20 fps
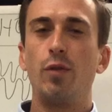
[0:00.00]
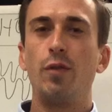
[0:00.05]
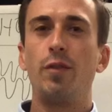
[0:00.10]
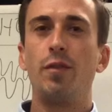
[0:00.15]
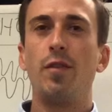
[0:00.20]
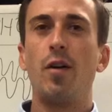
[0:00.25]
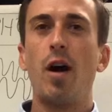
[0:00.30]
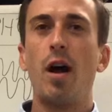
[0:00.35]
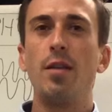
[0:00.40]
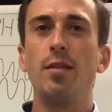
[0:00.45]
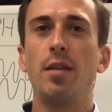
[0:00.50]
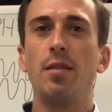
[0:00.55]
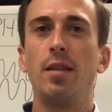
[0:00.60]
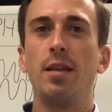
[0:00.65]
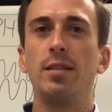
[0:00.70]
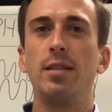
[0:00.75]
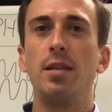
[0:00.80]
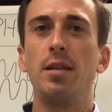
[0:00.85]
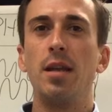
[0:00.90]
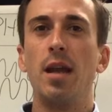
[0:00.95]
find that
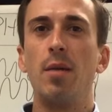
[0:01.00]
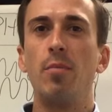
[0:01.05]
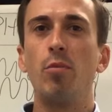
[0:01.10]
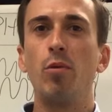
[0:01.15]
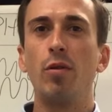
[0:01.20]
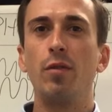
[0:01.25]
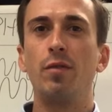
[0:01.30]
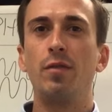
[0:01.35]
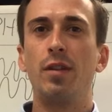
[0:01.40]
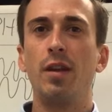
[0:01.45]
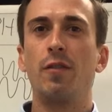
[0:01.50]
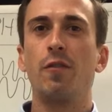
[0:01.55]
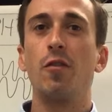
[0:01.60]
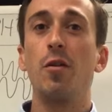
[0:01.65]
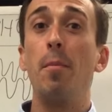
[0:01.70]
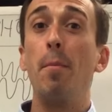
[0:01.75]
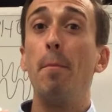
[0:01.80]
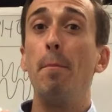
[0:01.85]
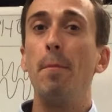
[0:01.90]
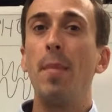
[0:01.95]
there's a number of
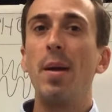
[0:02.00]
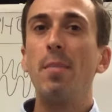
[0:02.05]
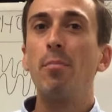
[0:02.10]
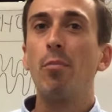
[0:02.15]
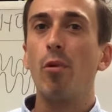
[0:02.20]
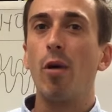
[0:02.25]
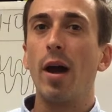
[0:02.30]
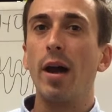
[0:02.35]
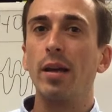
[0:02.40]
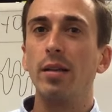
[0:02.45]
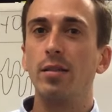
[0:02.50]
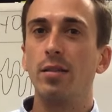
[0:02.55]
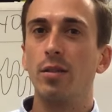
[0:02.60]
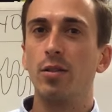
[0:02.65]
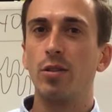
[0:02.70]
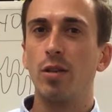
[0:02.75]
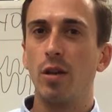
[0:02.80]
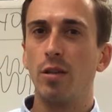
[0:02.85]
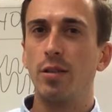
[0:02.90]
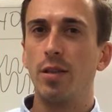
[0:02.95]
different membranes
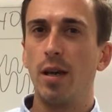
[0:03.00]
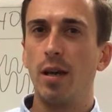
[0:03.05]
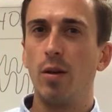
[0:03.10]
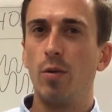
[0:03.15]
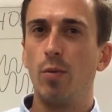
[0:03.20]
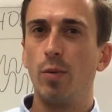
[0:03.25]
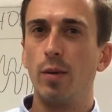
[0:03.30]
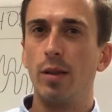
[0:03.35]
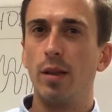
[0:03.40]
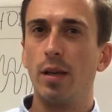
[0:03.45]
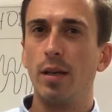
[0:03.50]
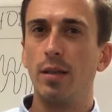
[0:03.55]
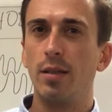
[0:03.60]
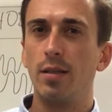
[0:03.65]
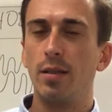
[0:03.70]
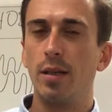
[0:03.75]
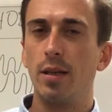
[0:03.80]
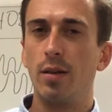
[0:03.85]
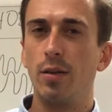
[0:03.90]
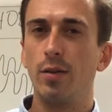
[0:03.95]
associated with these
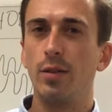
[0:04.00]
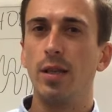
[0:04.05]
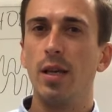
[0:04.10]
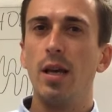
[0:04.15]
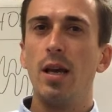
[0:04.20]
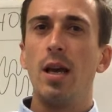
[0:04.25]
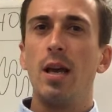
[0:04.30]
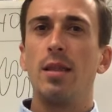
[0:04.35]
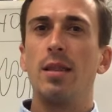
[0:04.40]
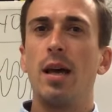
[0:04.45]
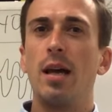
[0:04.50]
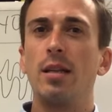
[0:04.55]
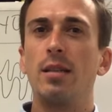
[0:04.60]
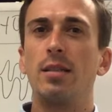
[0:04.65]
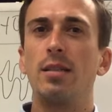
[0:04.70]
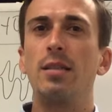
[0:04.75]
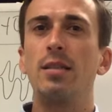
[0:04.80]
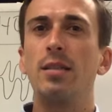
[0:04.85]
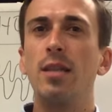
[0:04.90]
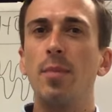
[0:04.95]
cells that
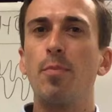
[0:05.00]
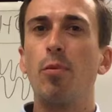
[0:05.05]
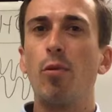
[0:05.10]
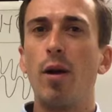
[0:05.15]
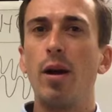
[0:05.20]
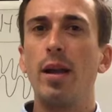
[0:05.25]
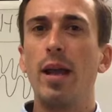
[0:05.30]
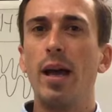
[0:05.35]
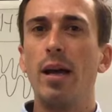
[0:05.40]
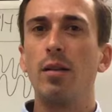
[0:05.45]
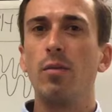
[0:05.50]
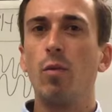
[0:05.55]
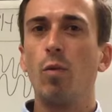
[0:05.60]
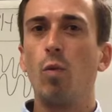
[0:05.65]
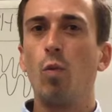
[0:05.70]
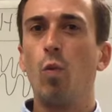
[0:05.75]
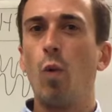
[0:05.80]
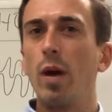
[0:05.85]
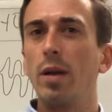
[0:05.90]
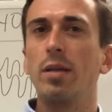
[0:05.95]
separate out
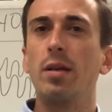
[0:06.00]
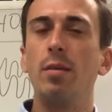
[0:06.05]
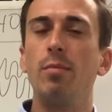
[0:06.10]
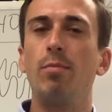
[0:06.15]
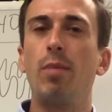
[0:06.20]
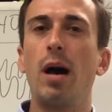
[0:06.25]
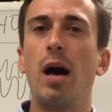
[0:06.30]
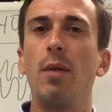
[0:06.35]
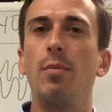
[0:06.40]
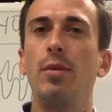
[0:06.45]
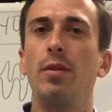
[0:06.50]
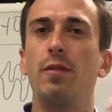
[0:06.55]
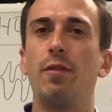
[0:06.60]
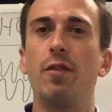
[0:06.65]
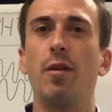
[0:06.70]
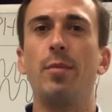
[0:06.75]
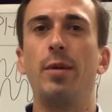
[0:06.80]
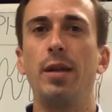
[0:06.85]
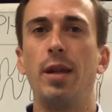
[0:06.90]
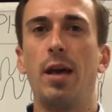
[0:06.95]
one compartment
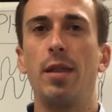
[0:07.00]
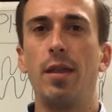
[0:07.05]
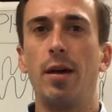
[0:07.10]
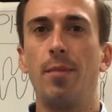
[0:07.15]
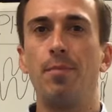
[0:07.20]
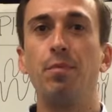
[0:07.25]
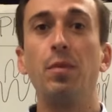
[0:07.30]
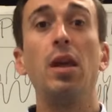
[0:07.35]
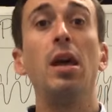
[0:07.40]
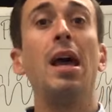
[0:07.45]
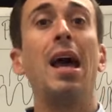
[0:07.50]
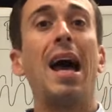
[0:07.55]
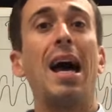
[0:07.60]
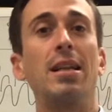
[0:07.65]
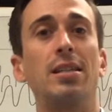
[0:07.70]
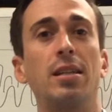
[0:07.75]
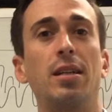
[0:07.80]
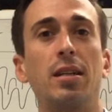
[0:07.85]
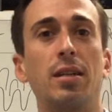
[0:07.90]
from another. As an